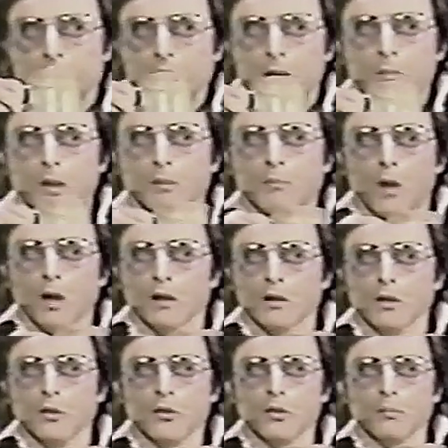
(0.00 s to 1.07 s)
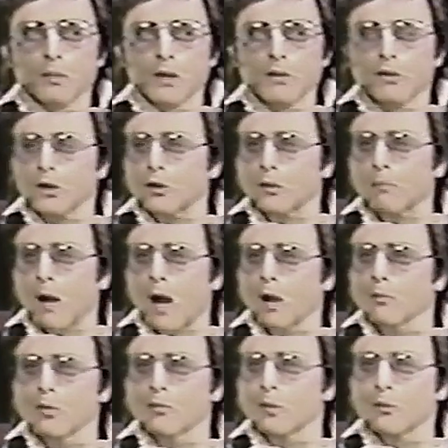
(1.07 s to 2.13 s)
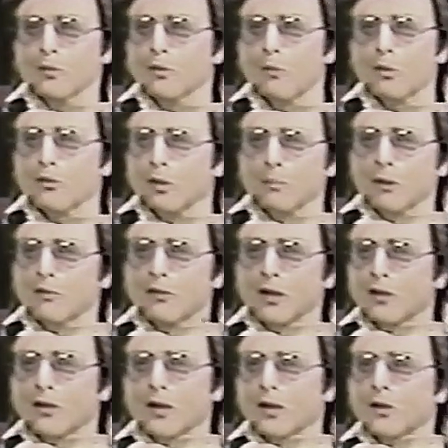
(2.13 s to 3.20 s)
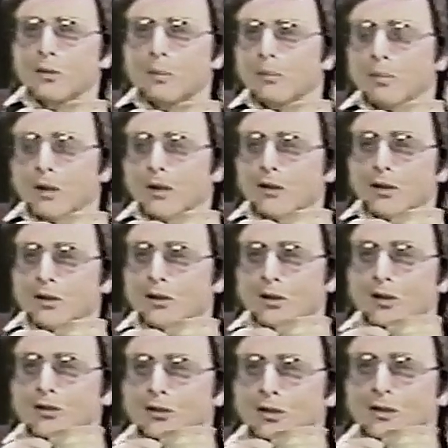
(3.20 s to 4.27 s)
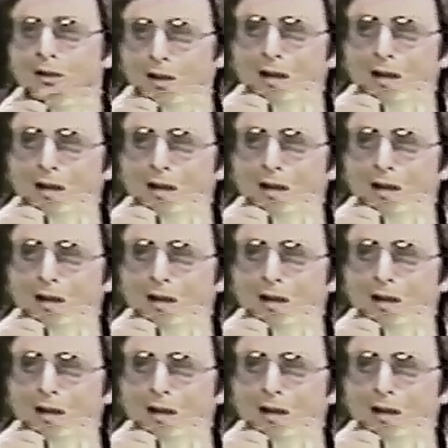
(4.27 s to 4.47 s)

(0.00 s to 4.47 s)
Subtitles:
I mean, Martin Luther believed a good bowel movement was the most uplifting thing a human being could indulge in. Yeah.